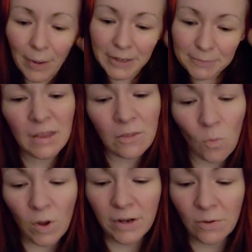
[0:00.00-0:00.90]
but the
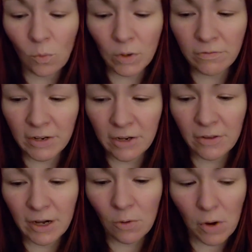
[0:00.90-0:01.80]
one one video
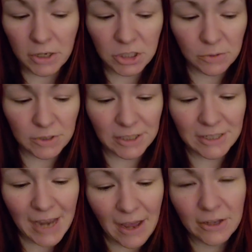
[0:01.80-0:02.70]
that I watched, it was an
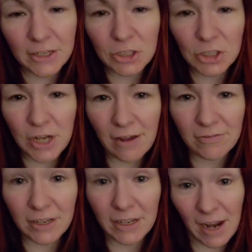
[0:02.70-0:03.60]
Italian
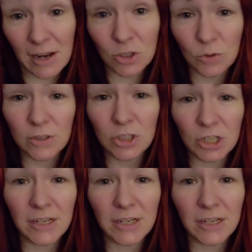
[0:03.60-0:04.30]
chef, like an actual legit